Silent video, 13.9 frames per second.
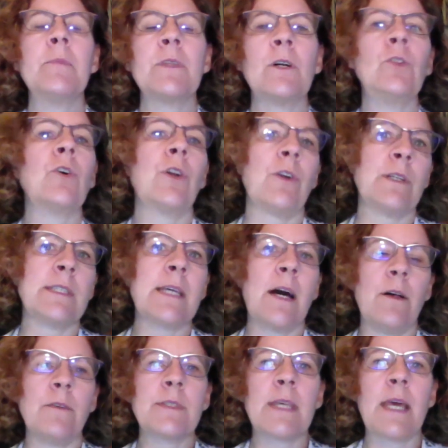to look at
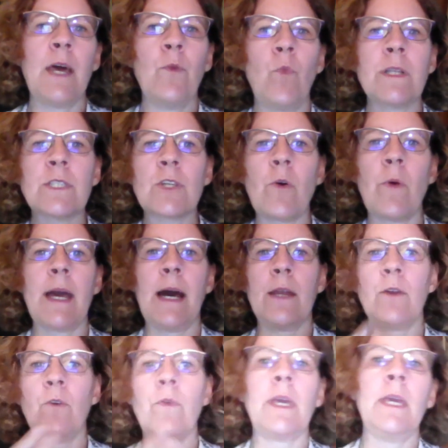ourselves and what's going
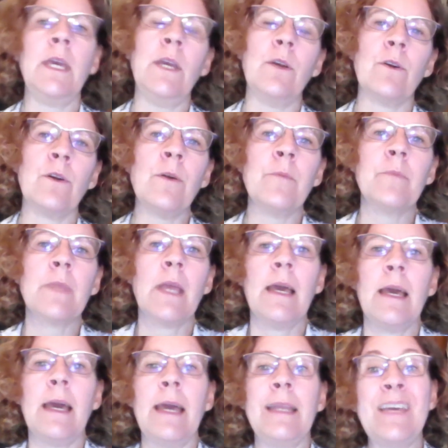on over here,
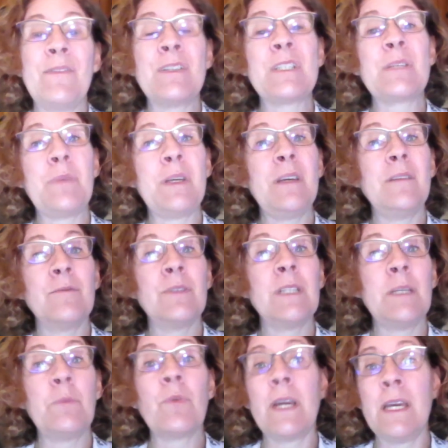and even to be
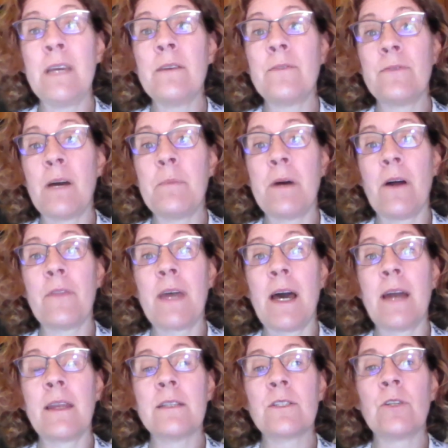really brave about
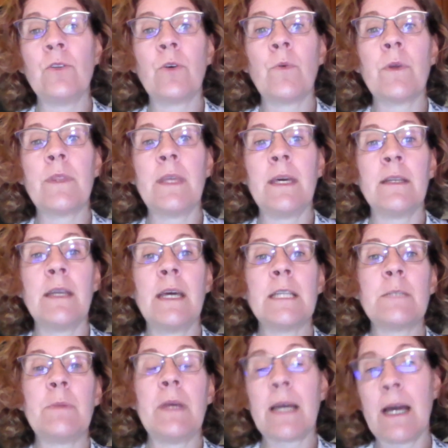that and to look within and to
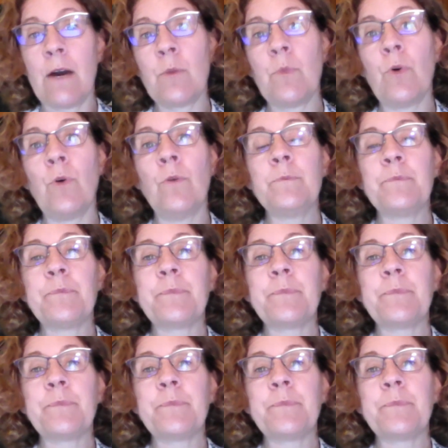be accountable